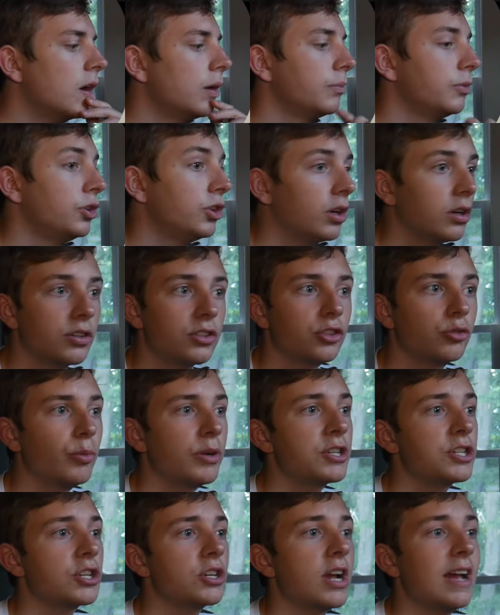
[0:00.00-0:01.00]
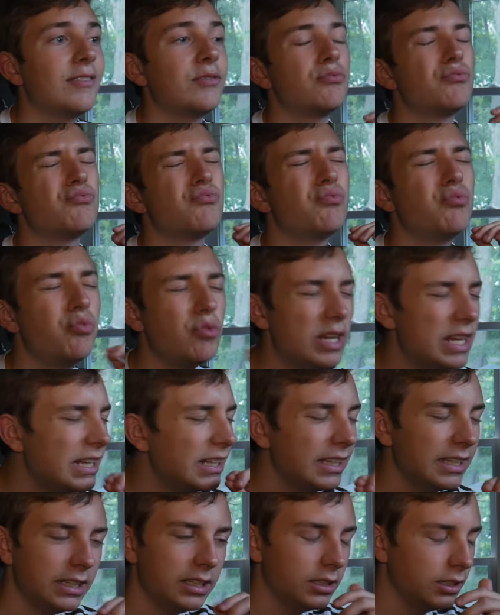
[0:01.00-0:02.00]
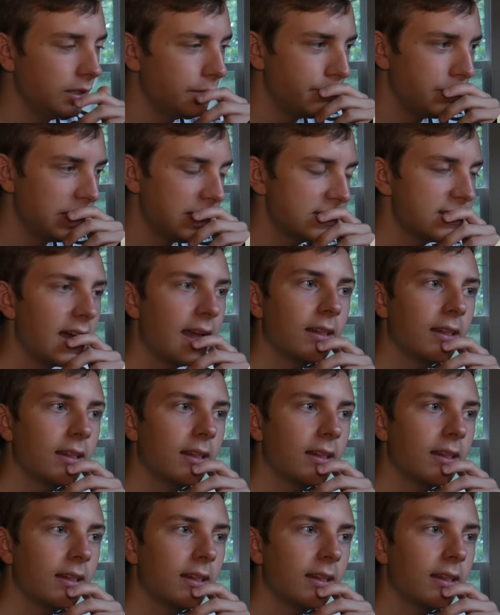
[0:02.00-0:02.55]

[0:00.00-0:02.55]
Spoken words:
Young Swisher has really good beats.